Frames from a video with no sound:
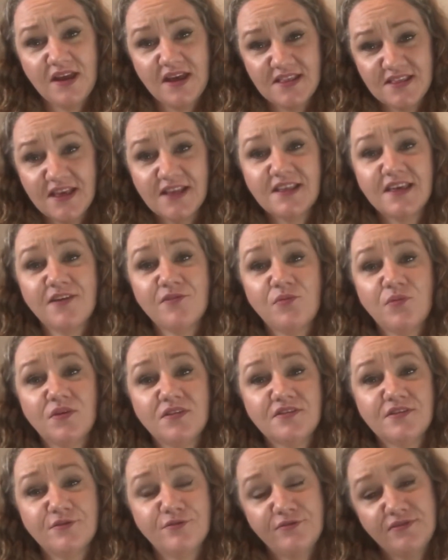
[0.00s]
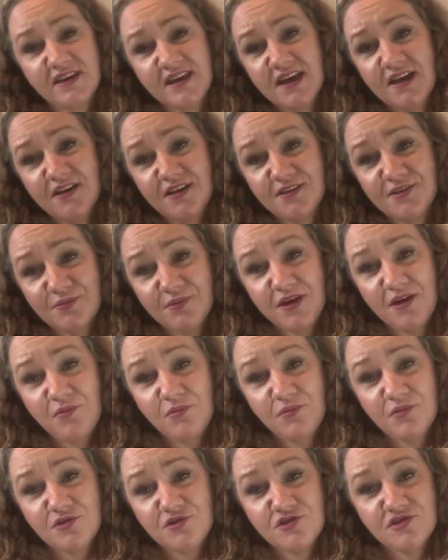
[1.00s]
I did give one to Freya as well,
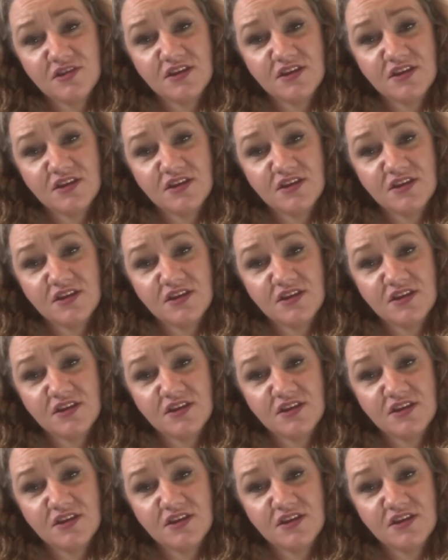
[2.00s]
which she